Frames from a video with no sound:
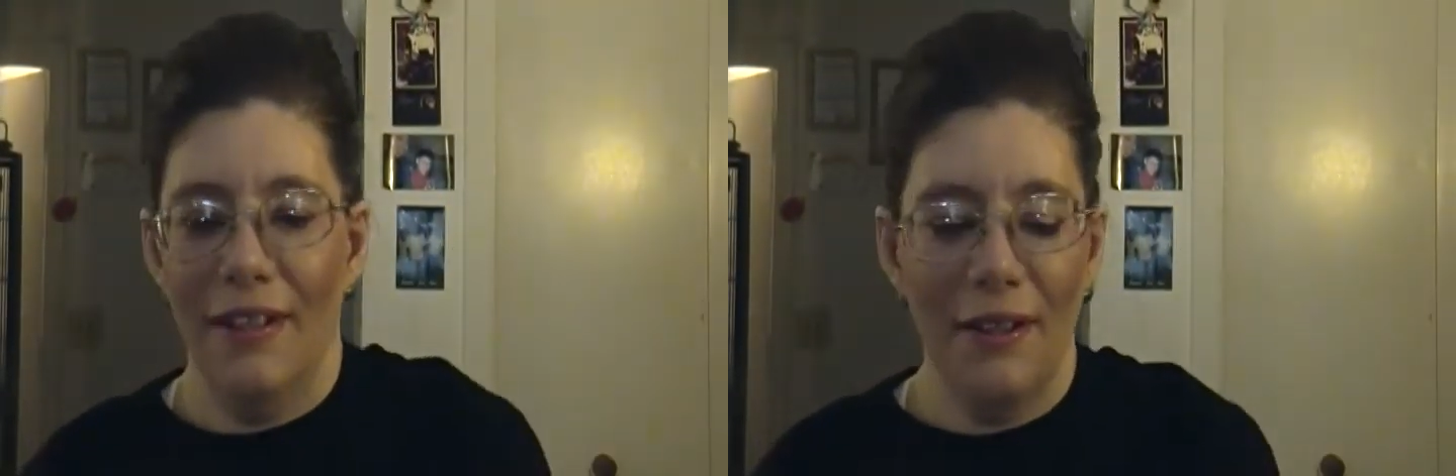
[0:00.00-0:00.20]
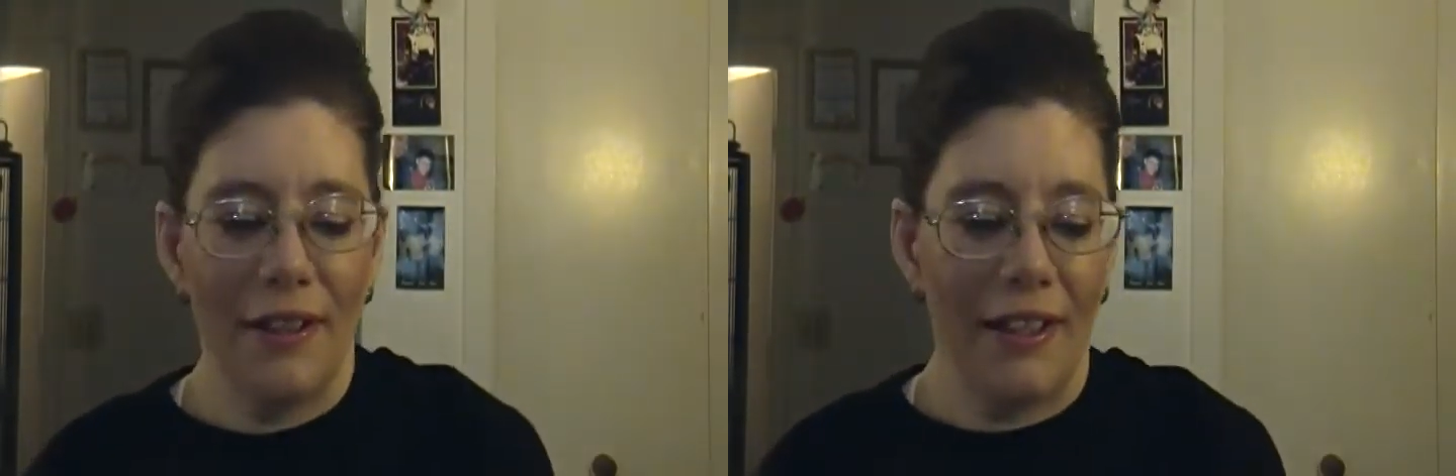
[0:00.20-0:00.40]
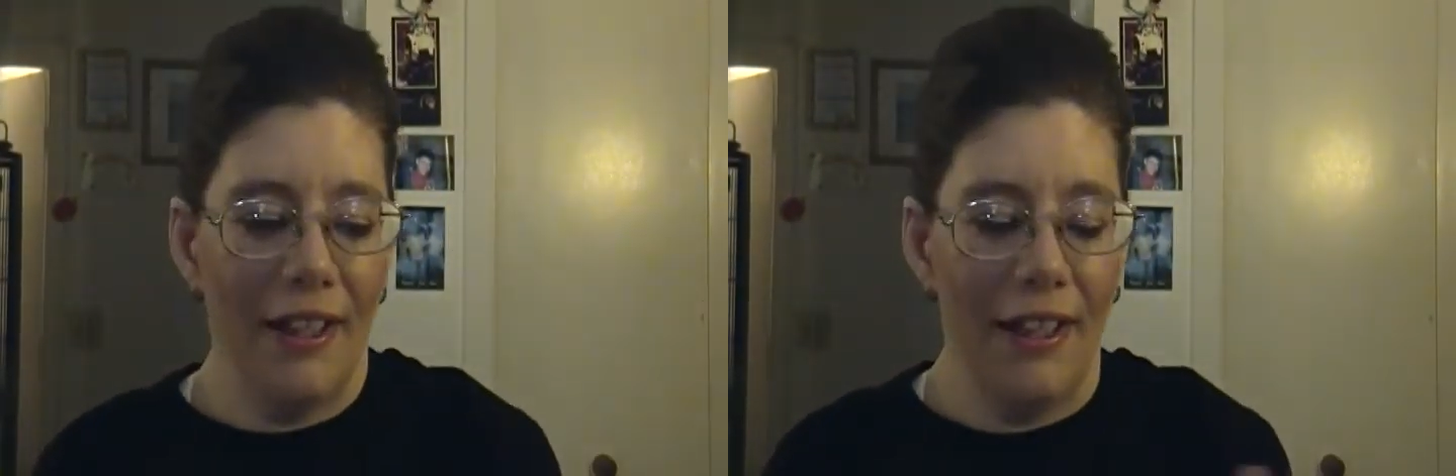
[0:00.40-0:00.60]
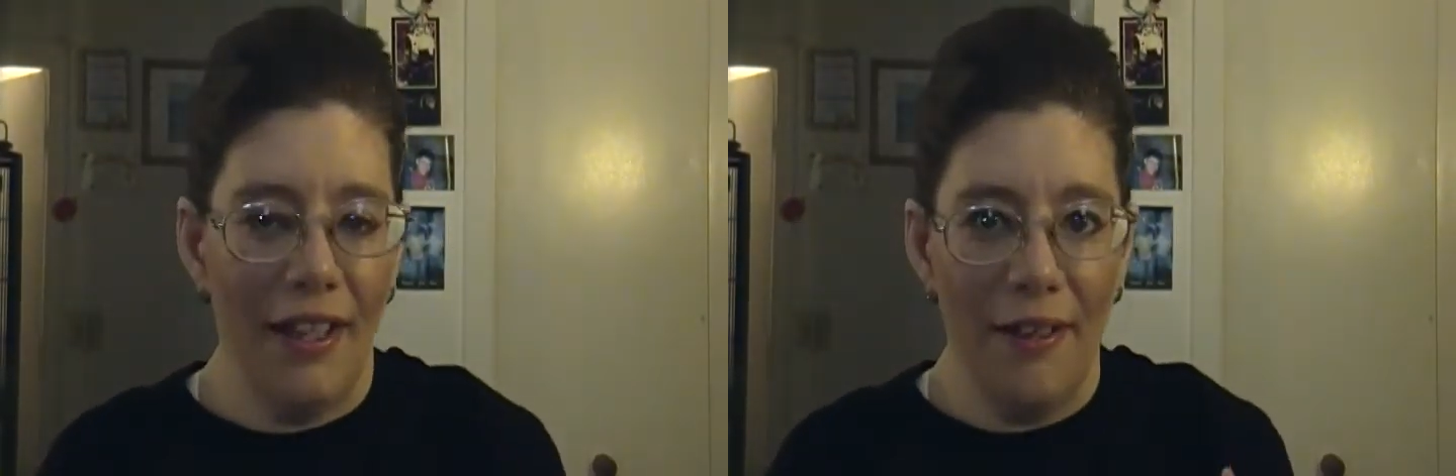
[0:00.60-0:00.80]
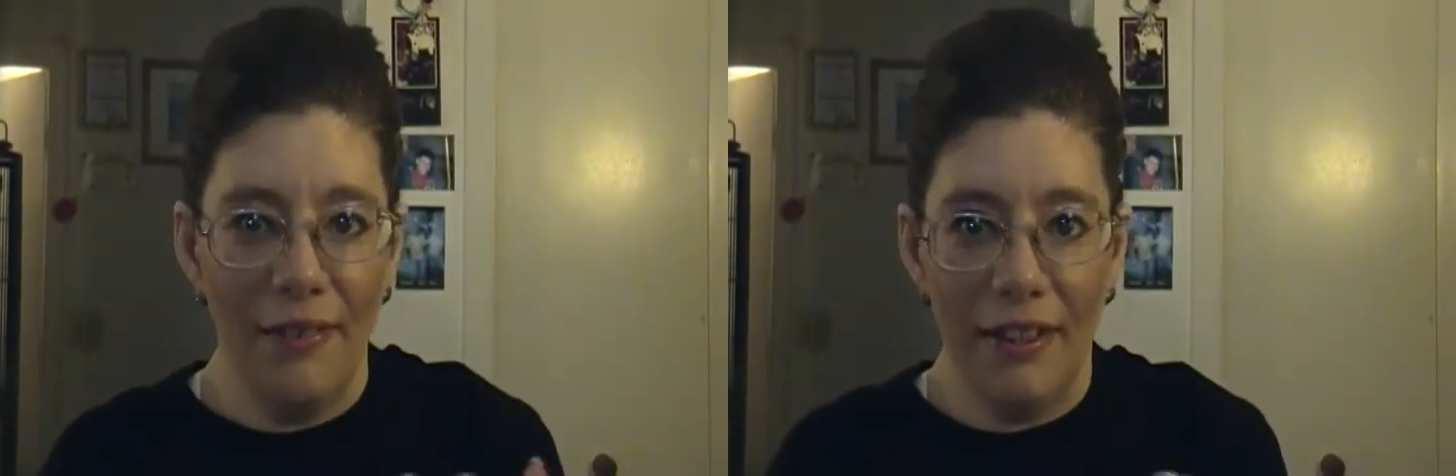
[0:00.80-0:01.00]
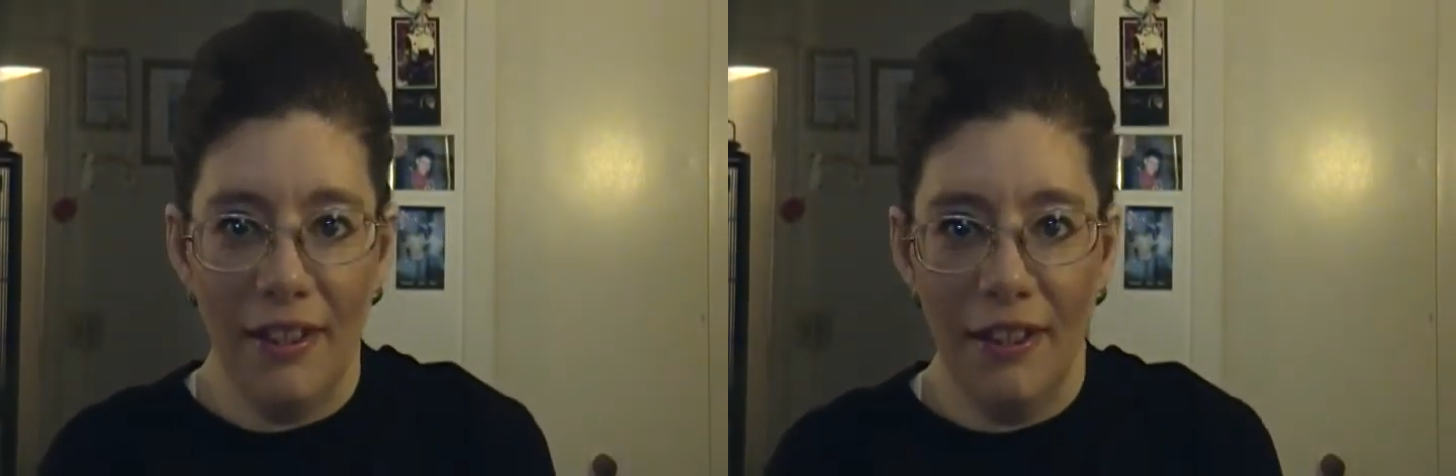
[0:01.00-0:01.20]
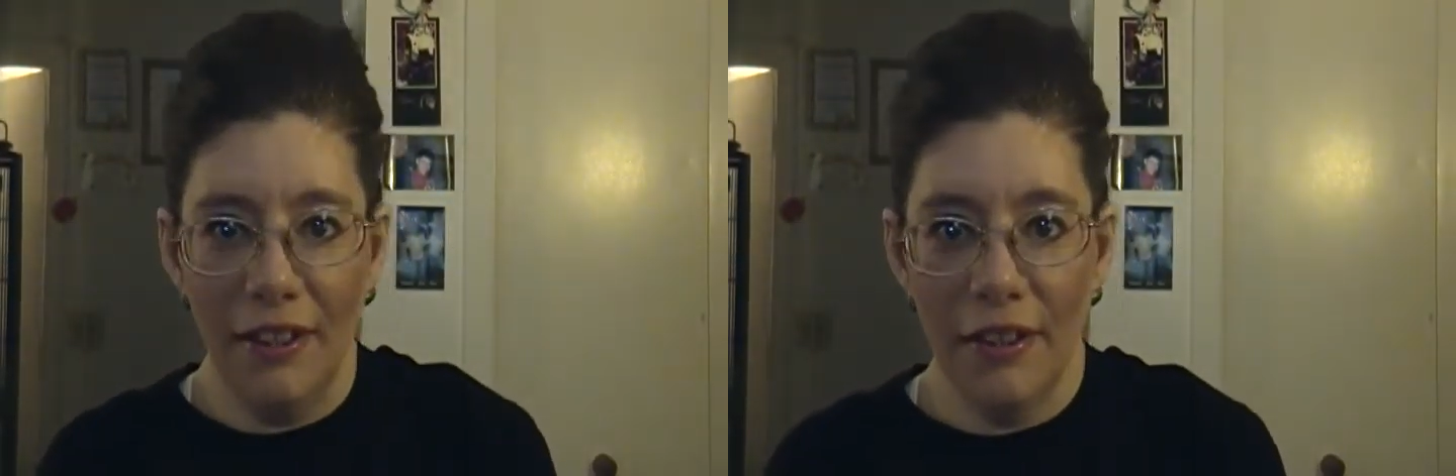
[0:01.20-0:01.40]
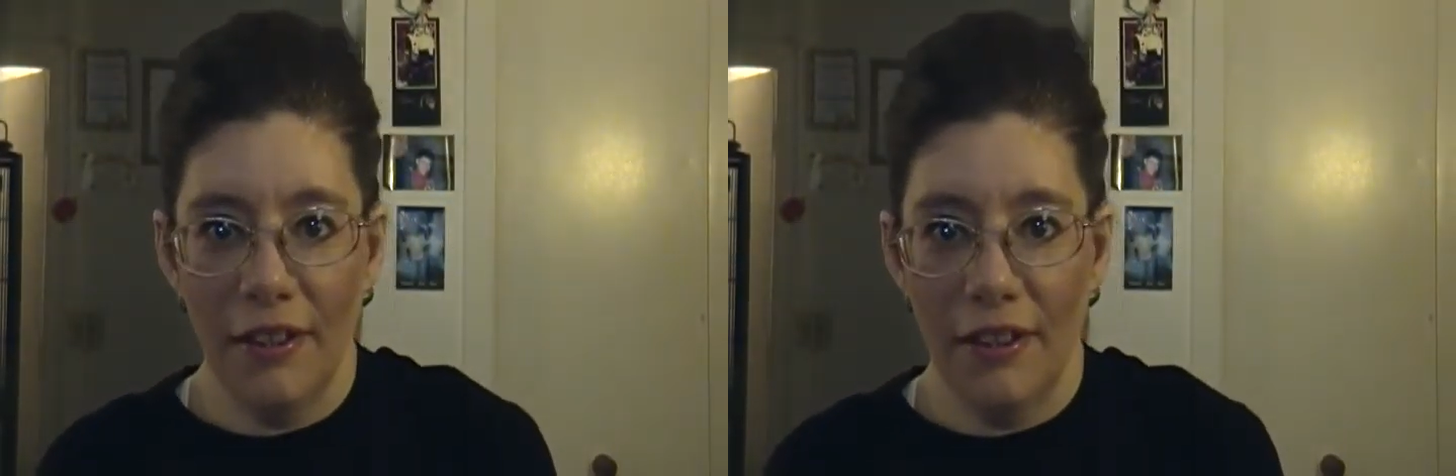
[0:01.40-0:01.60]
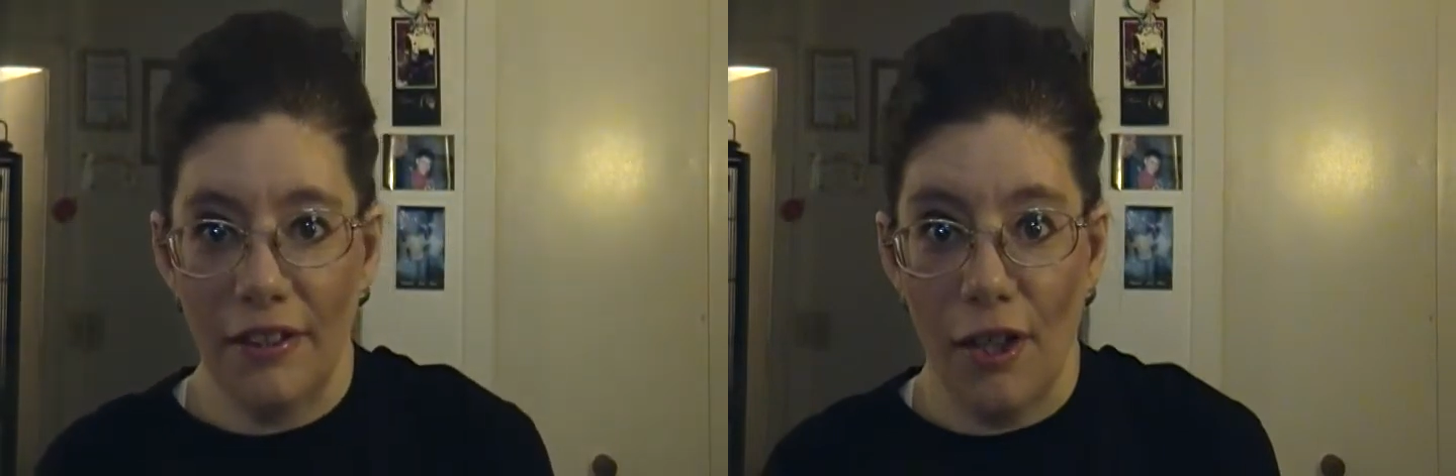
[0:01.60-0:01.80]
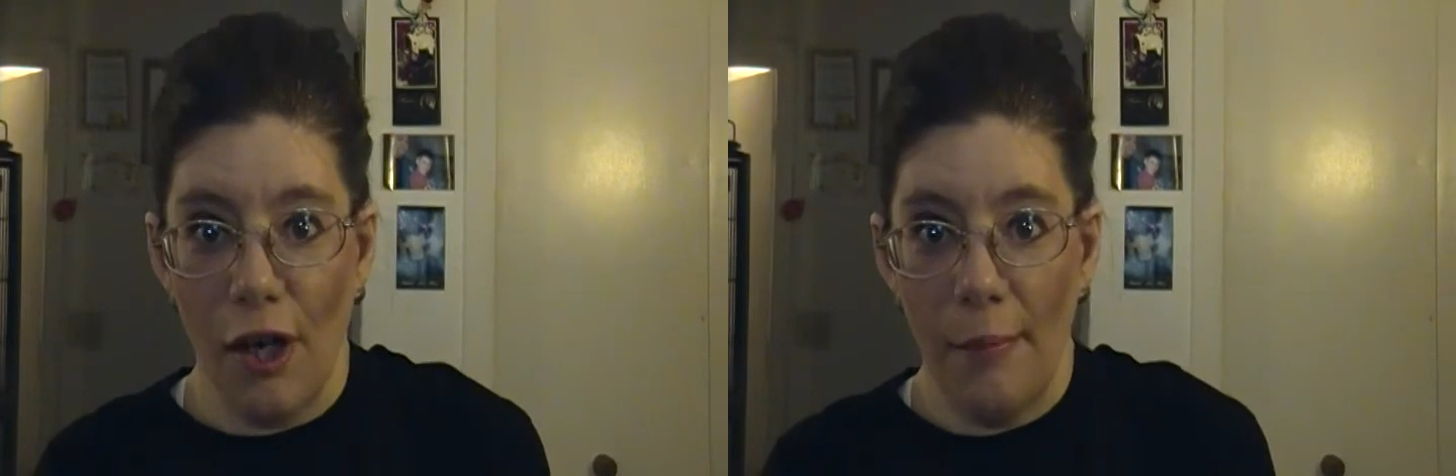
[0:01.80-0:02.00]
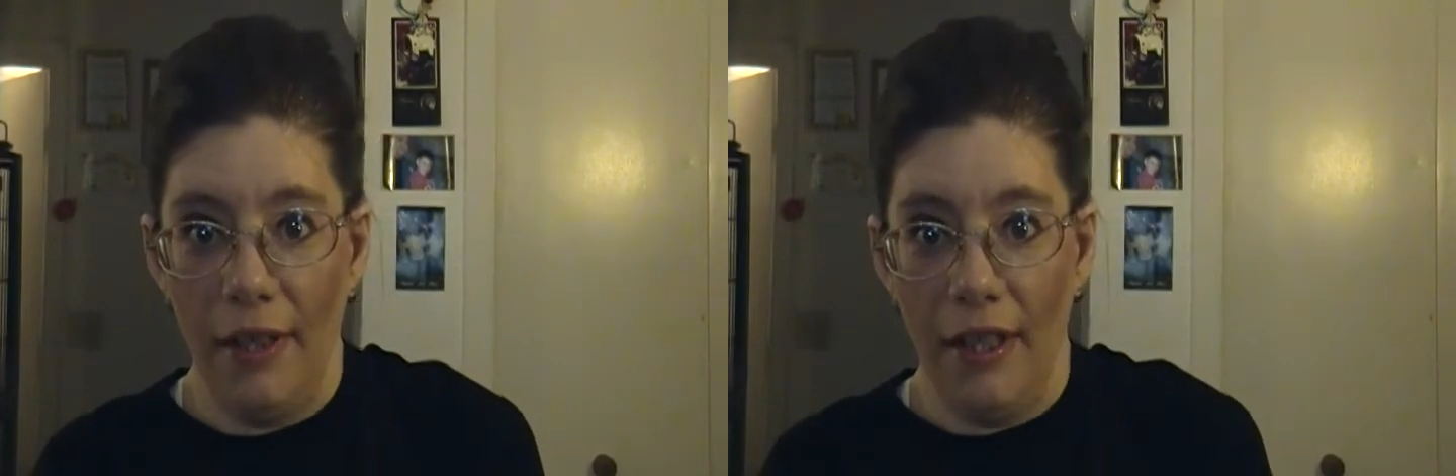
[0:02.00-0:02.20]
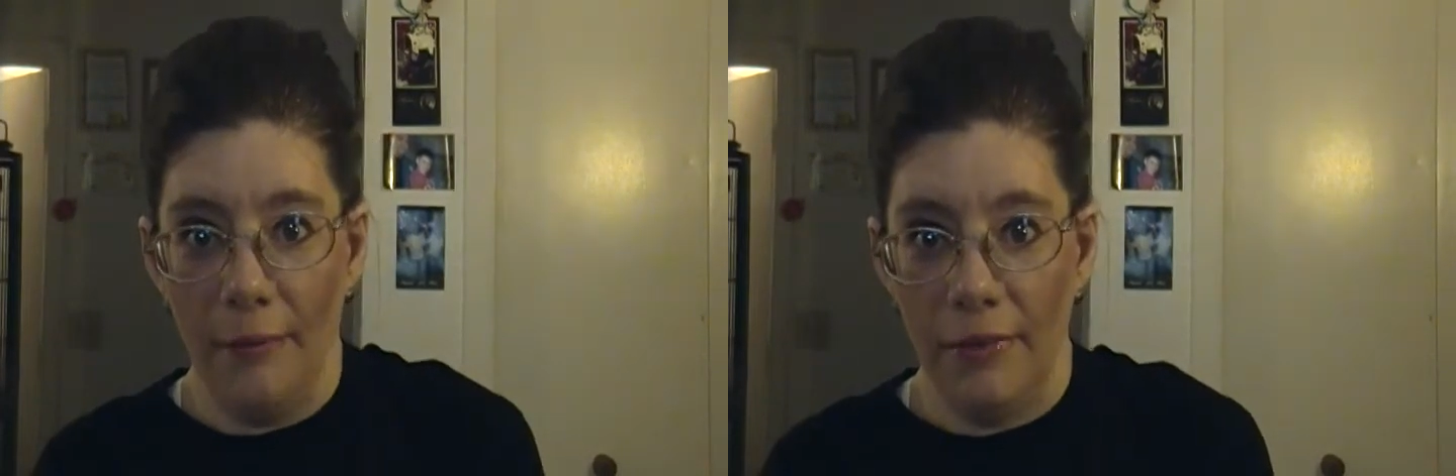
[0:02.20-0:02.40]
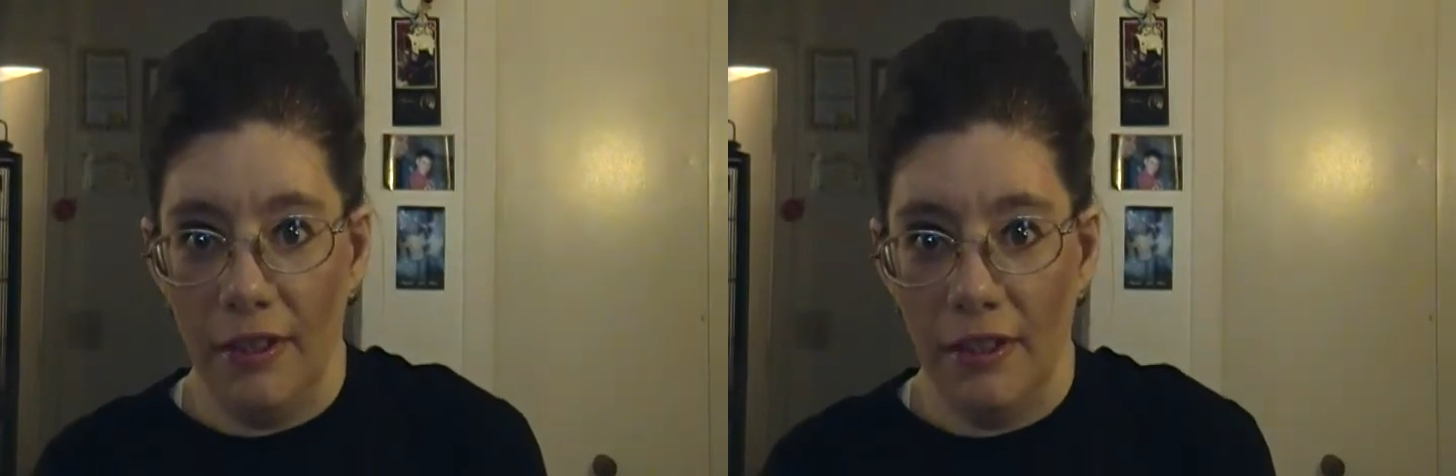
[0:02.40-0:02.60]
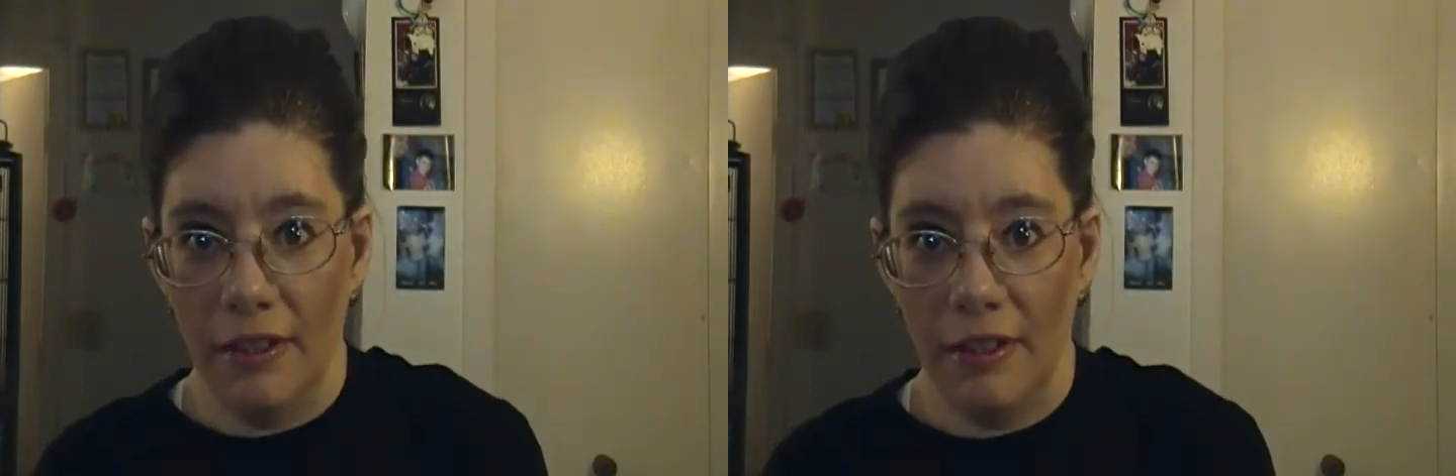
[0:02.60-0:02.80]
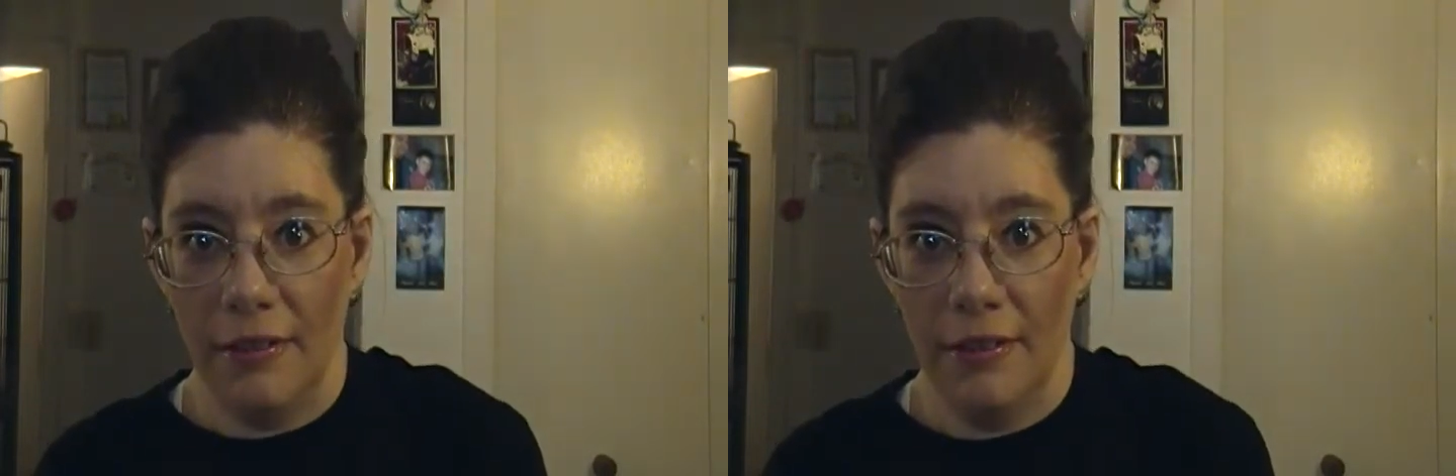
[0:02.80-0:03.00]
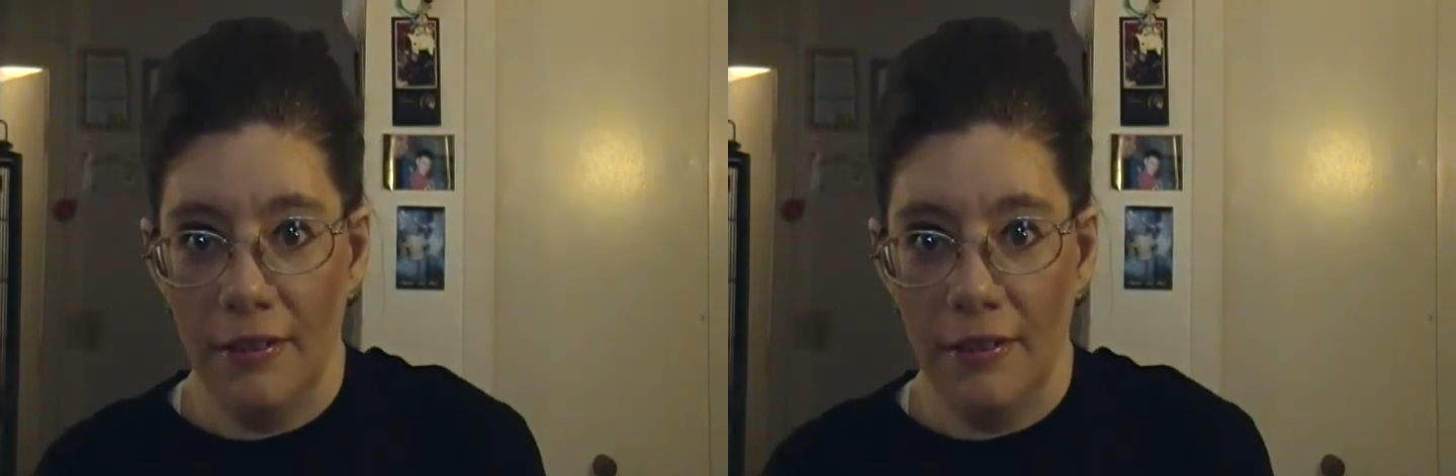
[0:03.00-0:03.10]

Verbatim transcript: Okay, everything in here is all my empties.